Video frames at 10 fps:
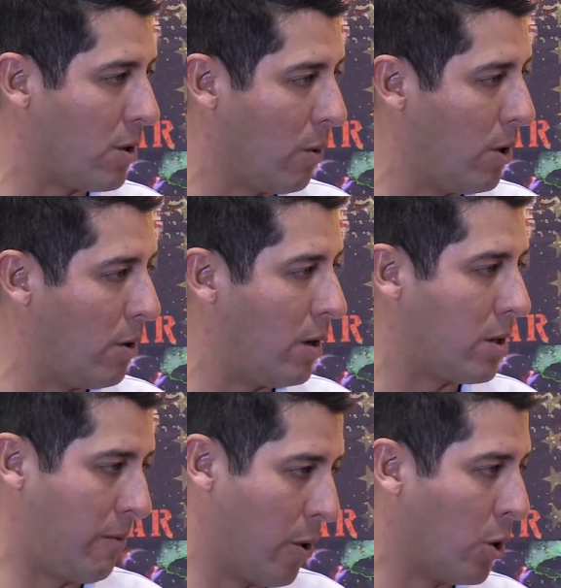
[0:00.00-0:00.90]
So we're doing
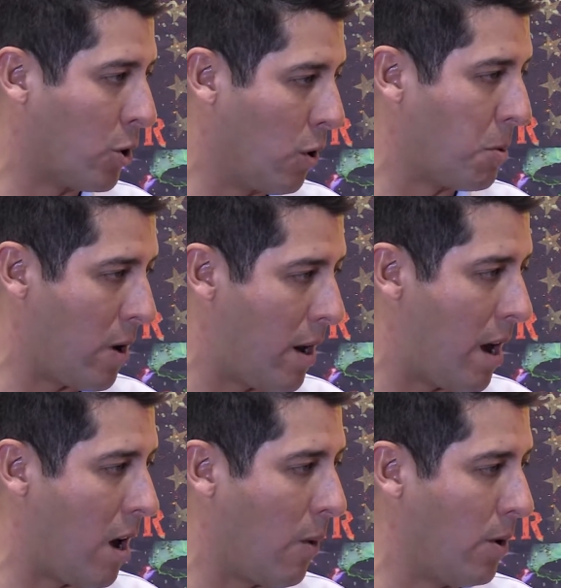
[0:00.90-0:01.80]
some focus groups right
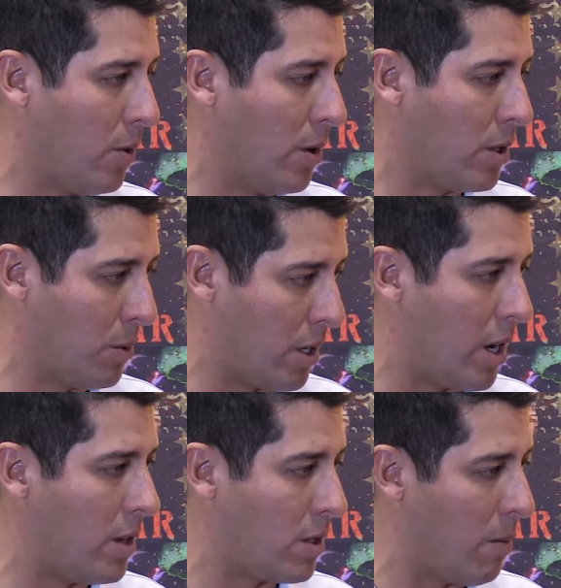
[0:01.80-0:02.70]
now. We're doing some
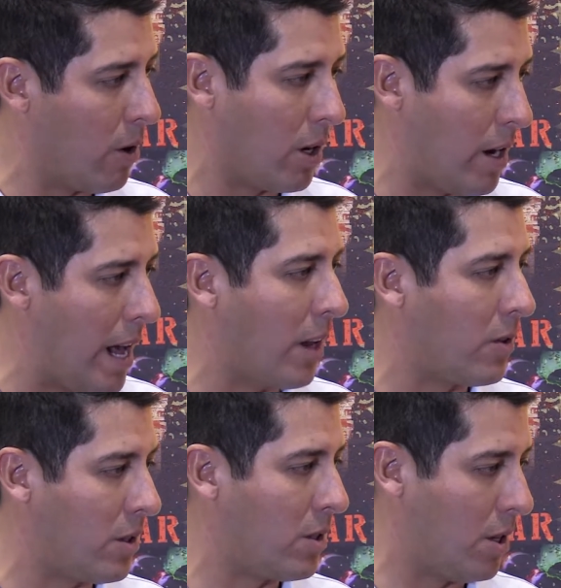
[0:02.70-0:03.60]
studies, some market
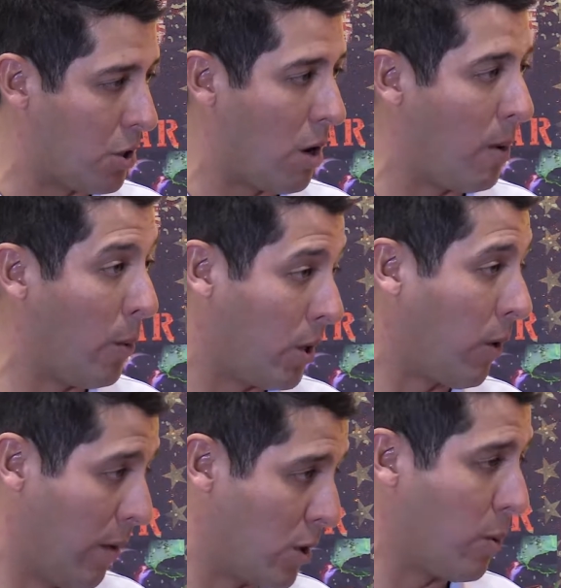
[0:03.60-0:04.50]
analysis to determine which
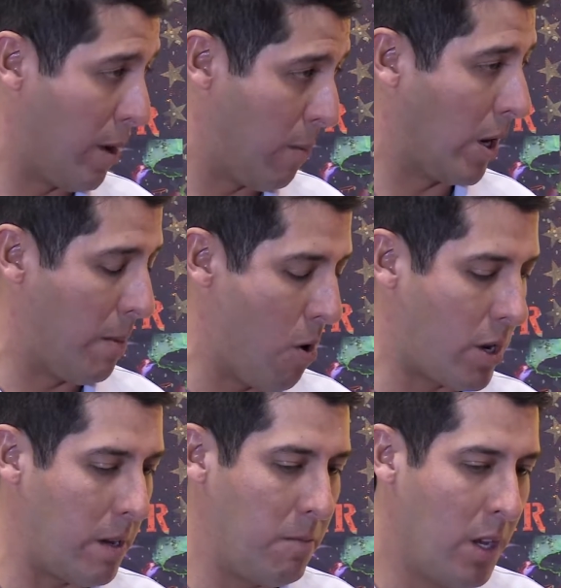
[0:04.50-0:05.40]
flavors we want to bring to
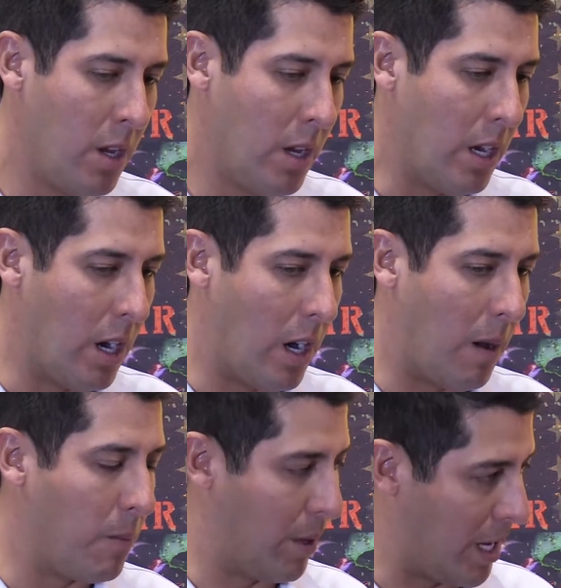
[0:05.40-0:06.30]
market.
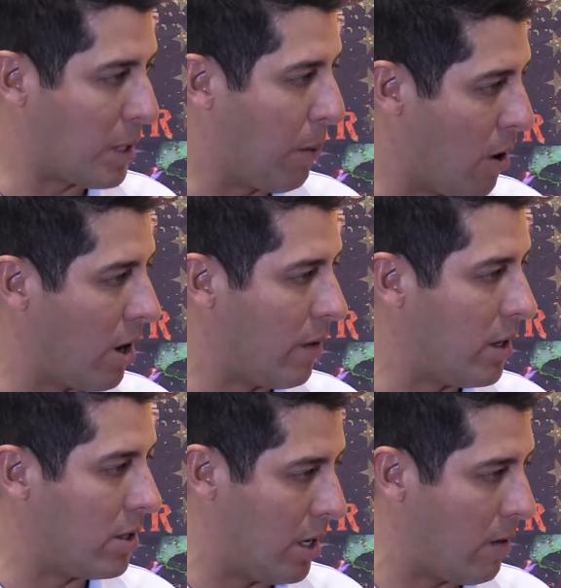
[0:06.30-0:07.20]
Um, but that's part of
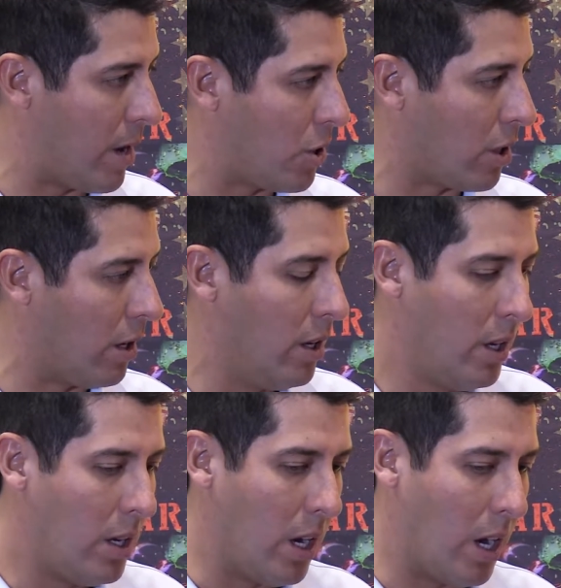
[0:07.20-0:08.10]
it is innovation,
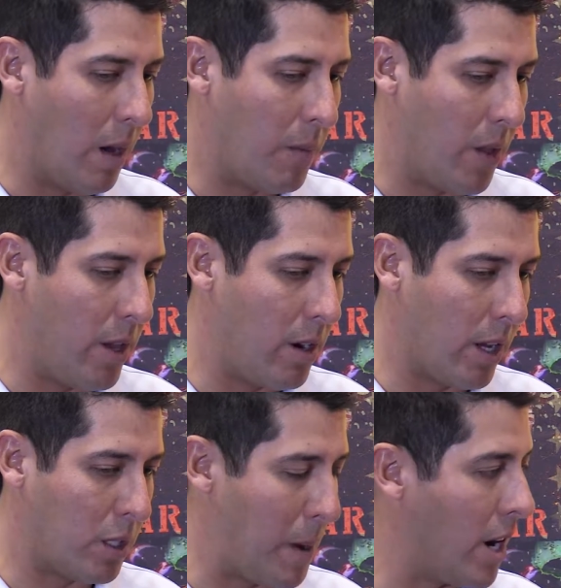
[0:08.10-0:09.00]
um, and then
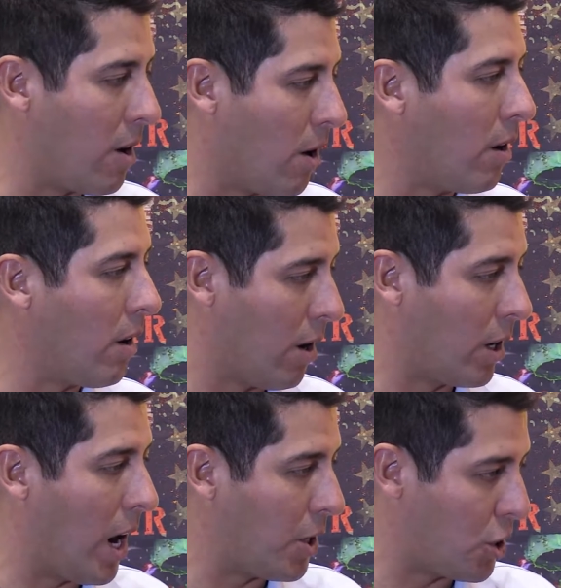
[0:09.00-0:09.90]
expanding our,
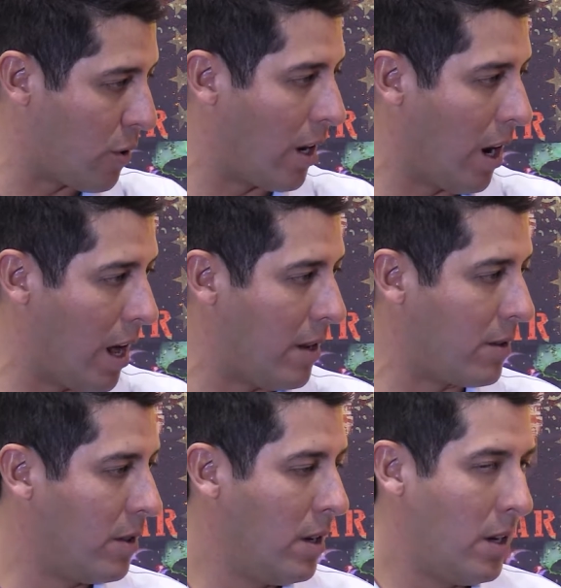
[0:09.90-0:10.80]
our concentrate lines.